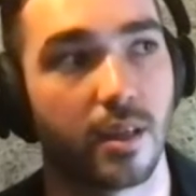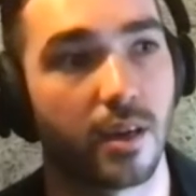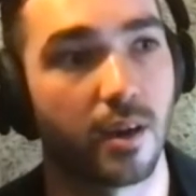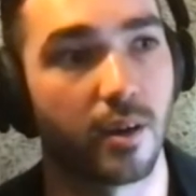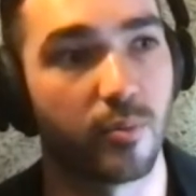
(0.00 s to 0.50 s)

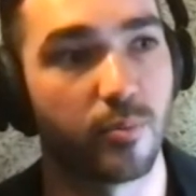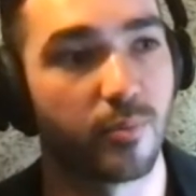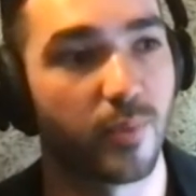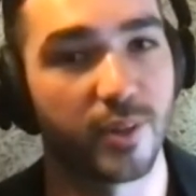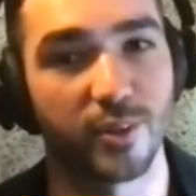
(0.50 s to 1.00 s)
I
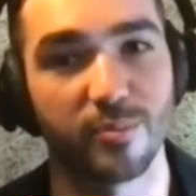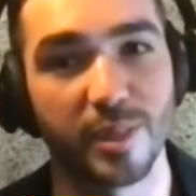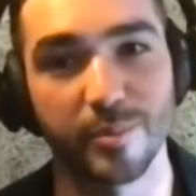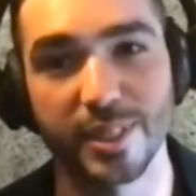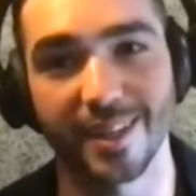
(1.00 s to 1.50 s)
don't know,
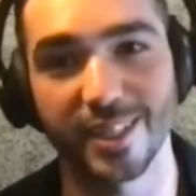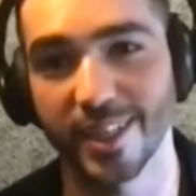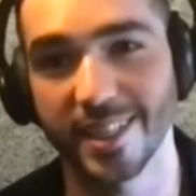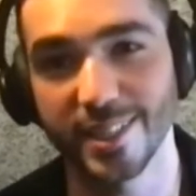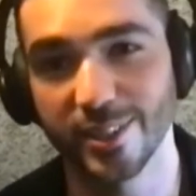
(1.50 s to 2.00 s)
maybe it's like
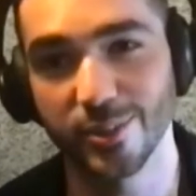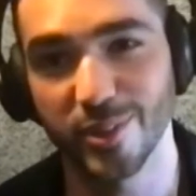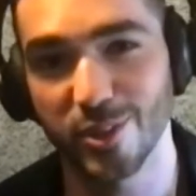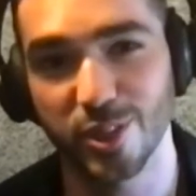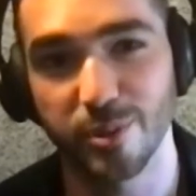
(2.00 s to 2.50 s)
changing your
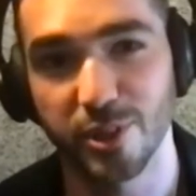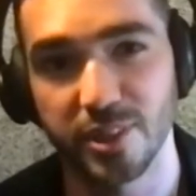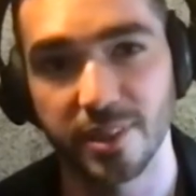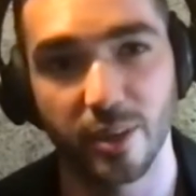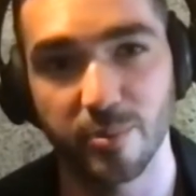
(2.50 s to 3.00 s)

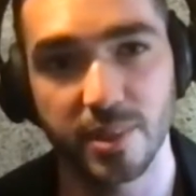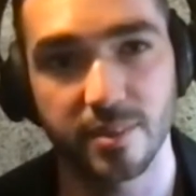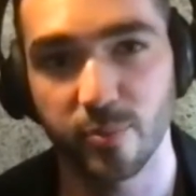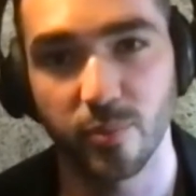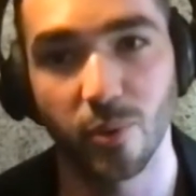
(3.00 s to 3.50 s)
distribution hub to
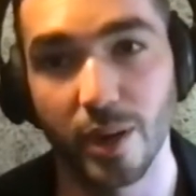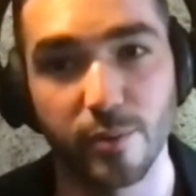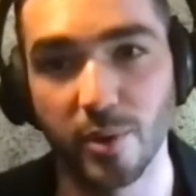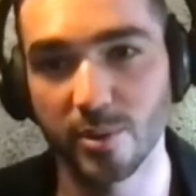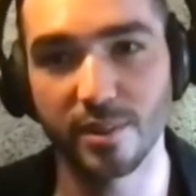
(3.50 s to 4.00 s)
wherever
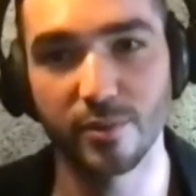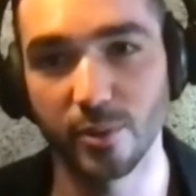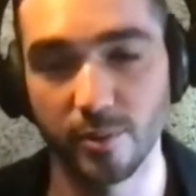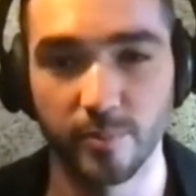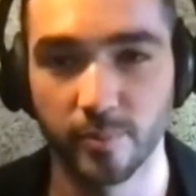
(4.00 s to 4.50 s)
most of your